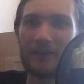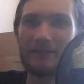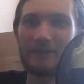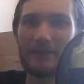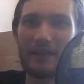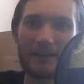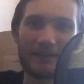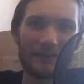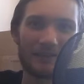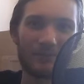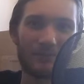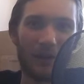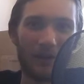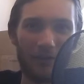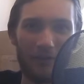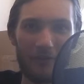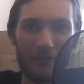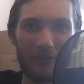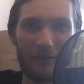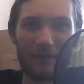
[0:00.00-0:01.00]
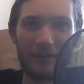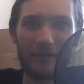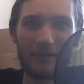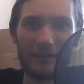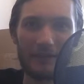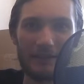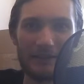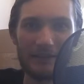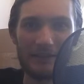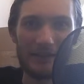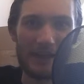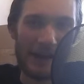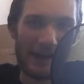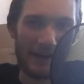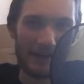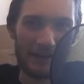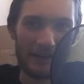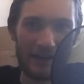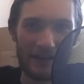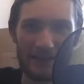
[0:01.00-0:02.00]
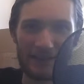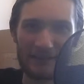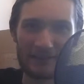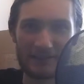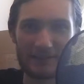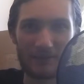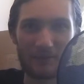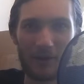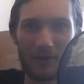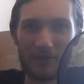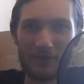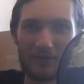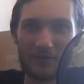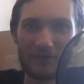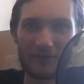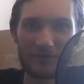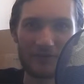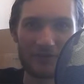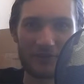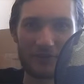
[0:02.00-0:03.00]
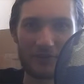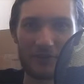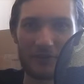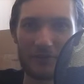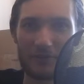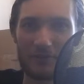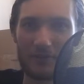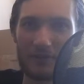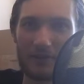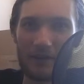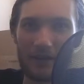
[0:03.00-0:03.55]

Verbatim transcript: Next month, EA and some other studio,